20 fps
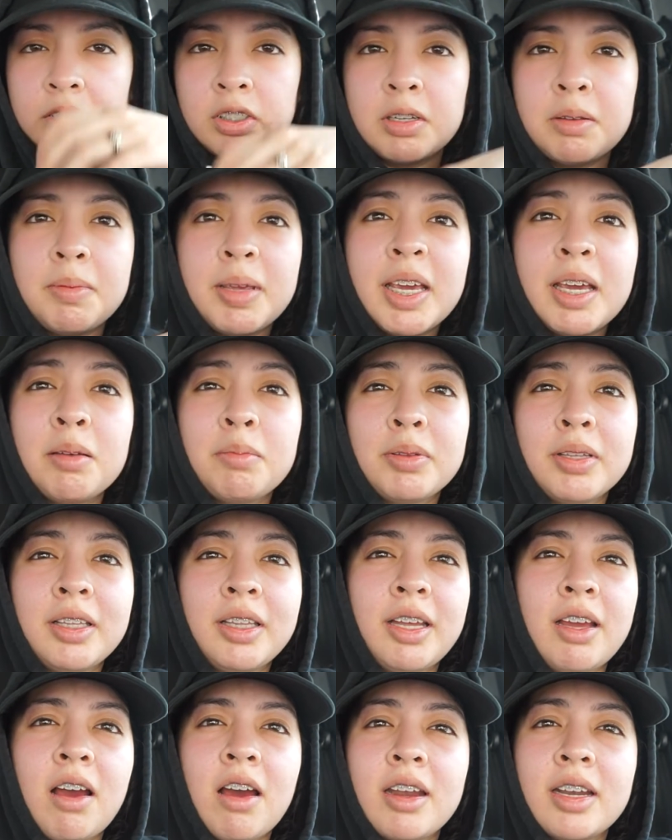To be
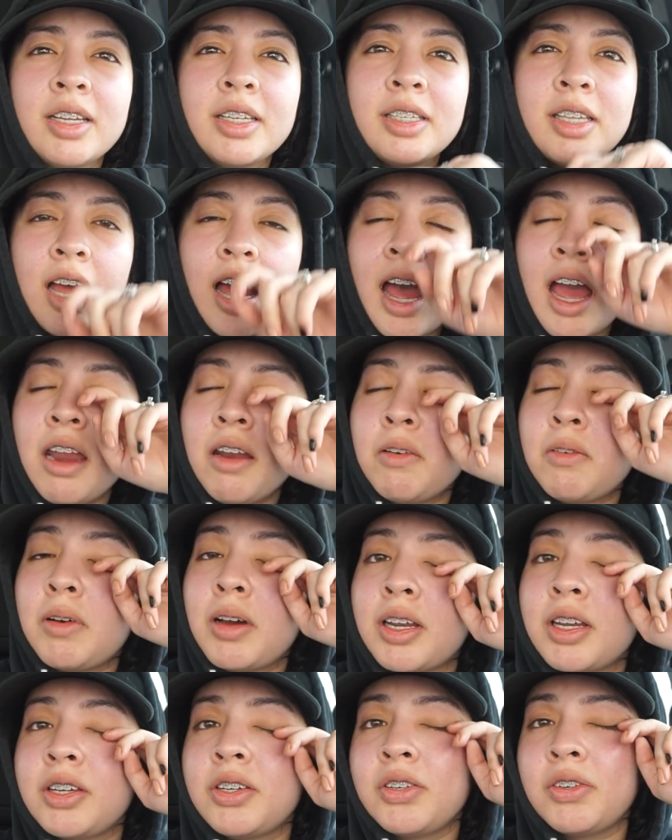completely honest, I don't
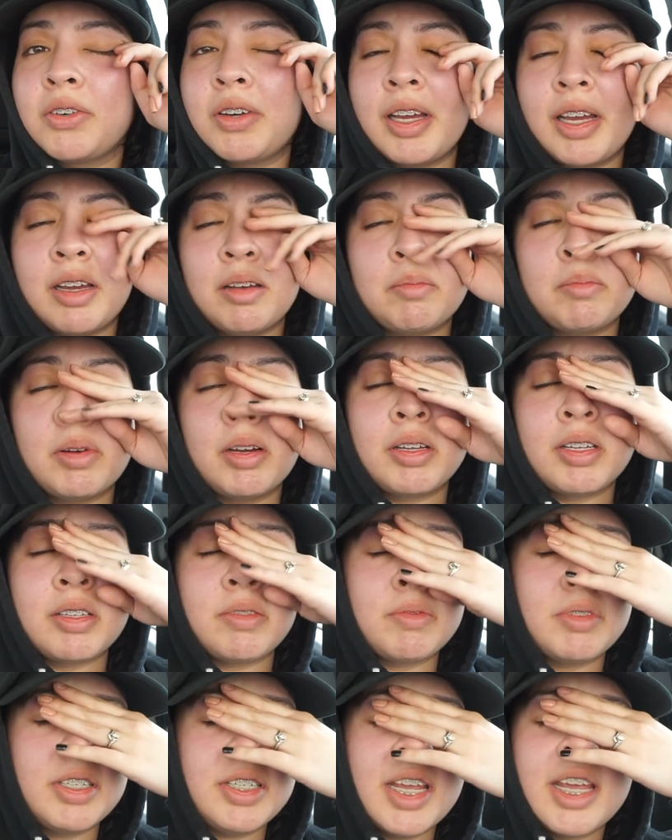want to do it, but
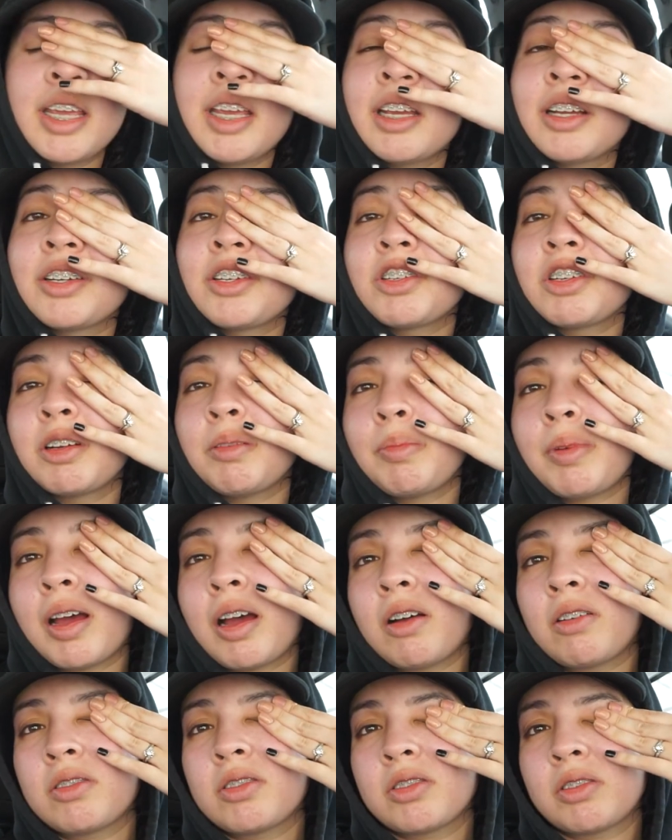we're taking a trip
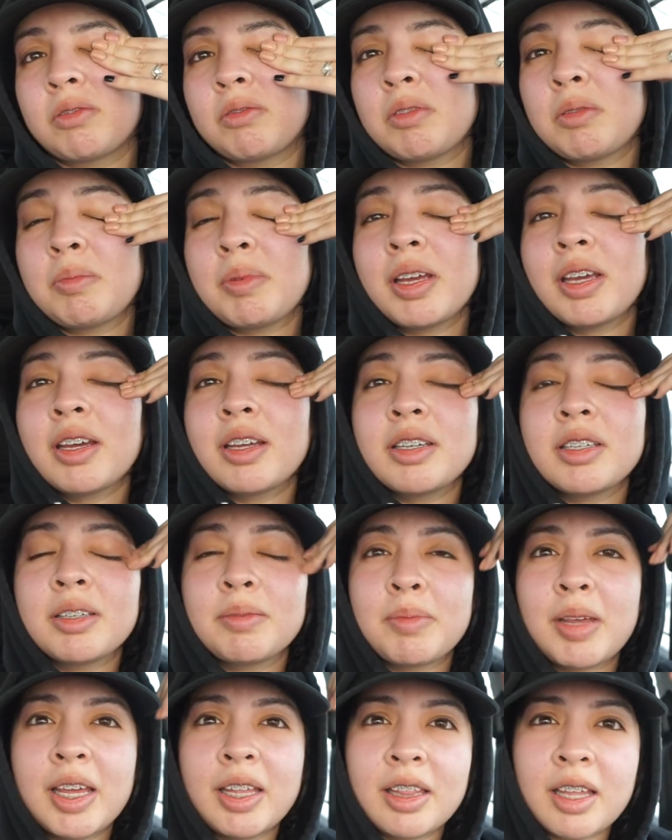out, so it would be good
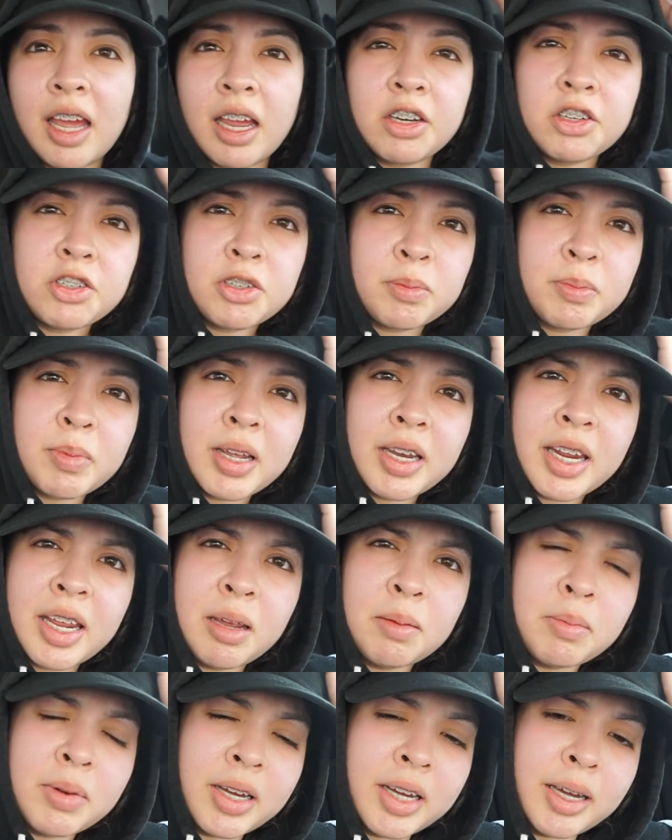to make the extra
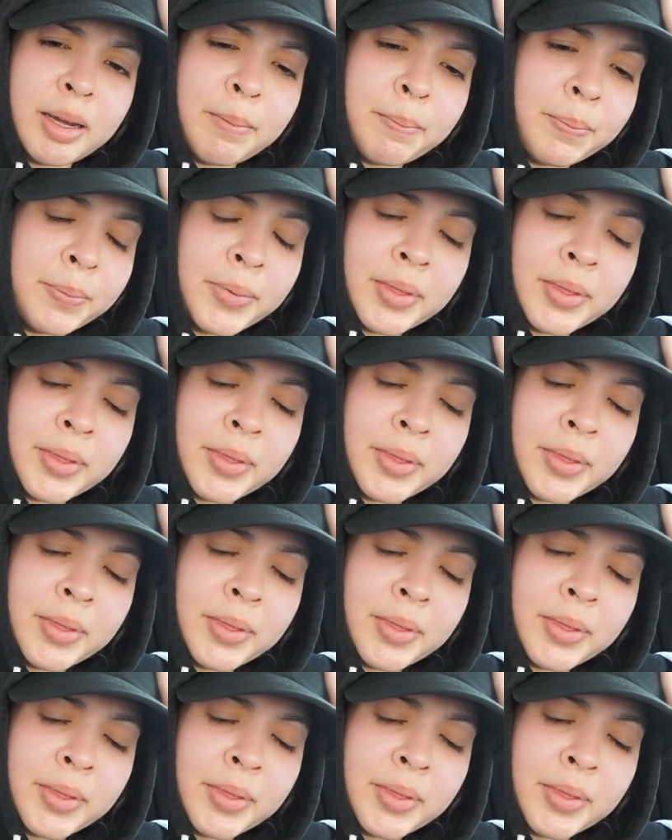money, but